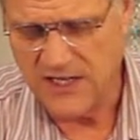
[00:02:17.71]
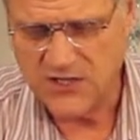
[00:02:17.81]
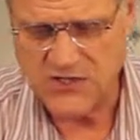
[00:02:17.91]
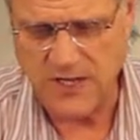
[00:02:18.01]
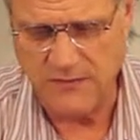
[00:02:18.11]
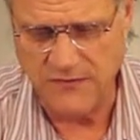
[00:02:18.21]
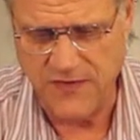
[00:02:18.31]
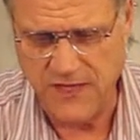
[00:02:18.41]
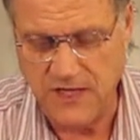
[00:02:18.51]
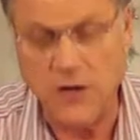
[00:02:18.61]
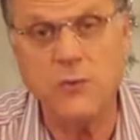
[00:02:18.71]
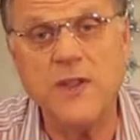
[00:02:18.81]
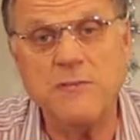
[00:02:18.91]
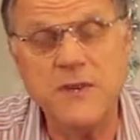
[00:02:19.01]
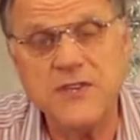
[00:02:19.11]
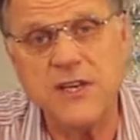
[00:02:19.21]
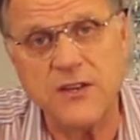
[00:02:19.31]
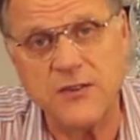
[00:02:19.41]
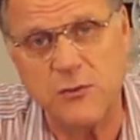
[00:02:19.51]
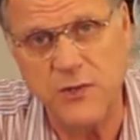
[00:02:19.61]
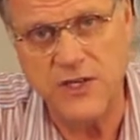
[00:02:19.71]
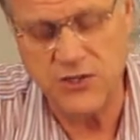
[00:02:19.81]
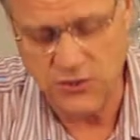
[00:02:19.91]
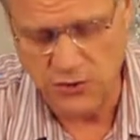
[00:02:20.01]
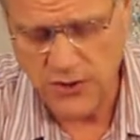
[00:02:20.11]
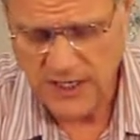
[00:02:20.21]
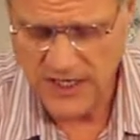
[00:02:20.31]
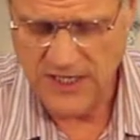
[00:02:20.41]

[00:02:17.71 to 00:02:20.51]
some of the arithmetic that we do